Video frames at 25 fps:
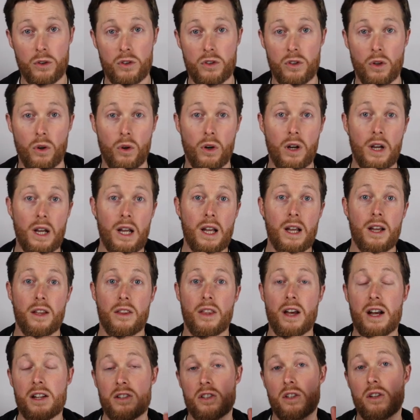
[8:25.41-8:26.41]
So
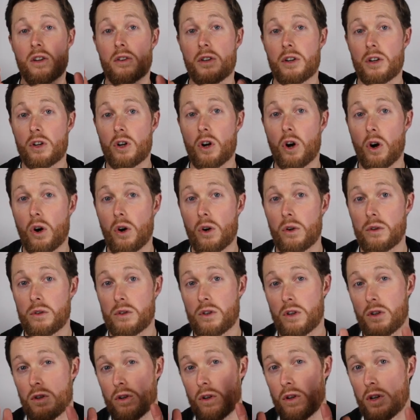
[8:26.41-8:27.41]
that's another con
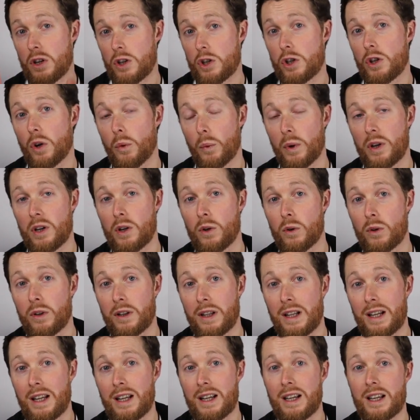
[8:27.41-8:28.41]
to traditional window
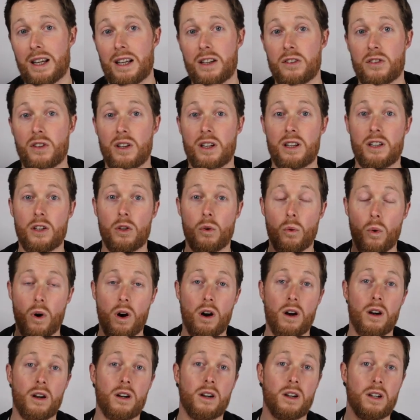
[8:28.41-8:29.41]
cleaning, is that you
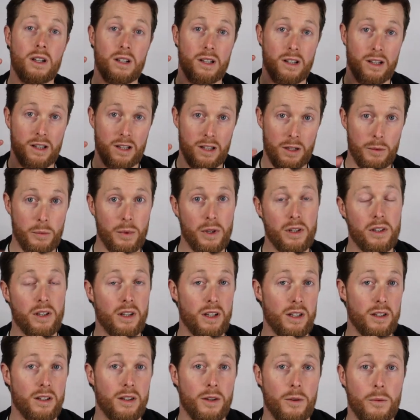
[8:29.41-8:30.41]
are
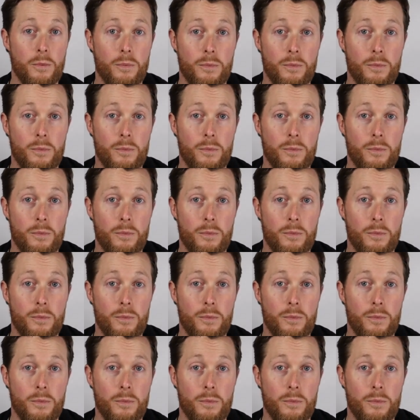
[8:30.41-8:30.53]
limited.